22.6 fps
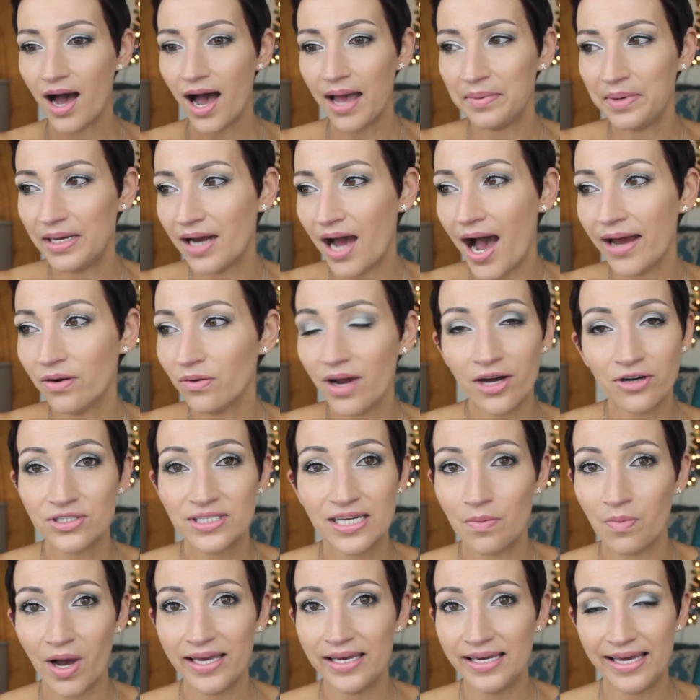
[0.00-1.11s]
I mean, I don't
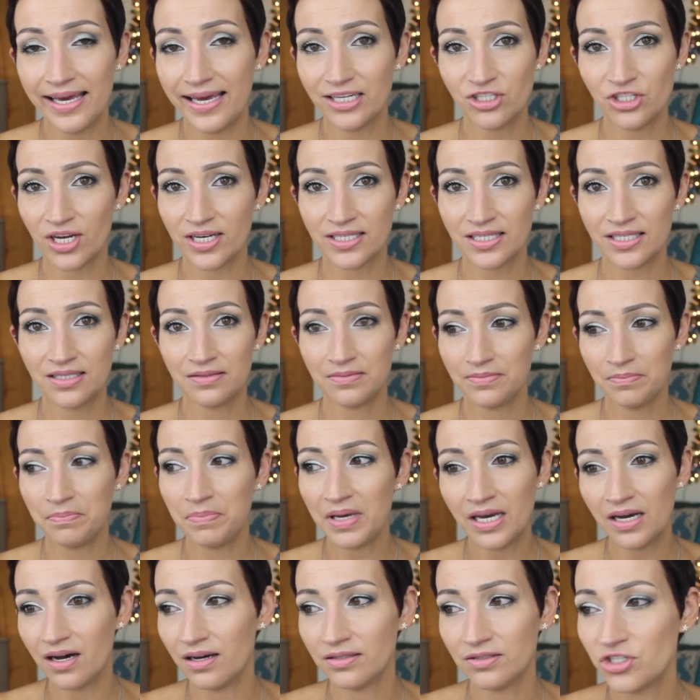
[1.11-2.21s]
understand why he can't just be
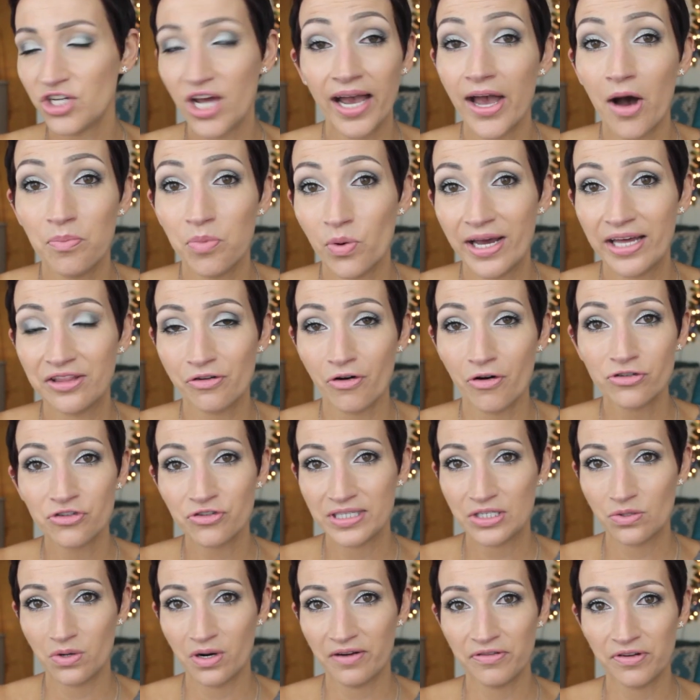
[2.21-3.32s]
a checkout boy at the
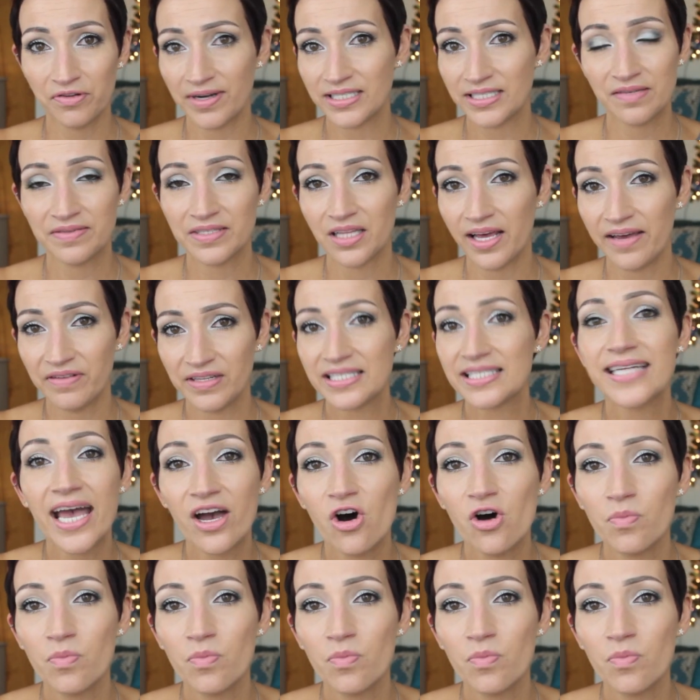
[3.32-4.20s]
grocery store for the rest of his life and stay